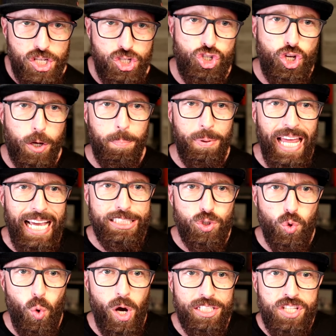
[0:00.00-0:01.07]
that took place
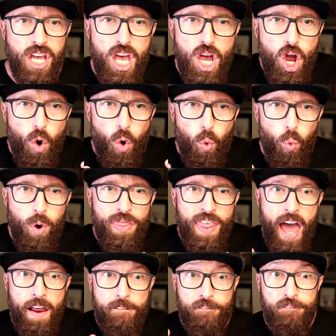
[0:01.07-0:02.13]
was when
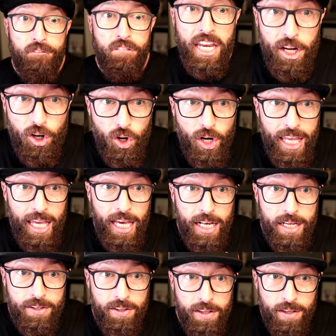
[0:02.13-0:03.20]
that fear
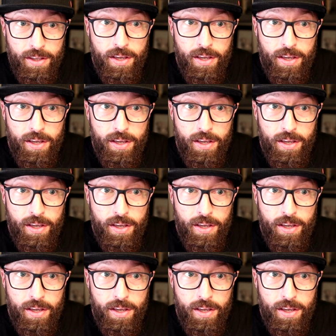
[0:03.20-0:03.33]
hit,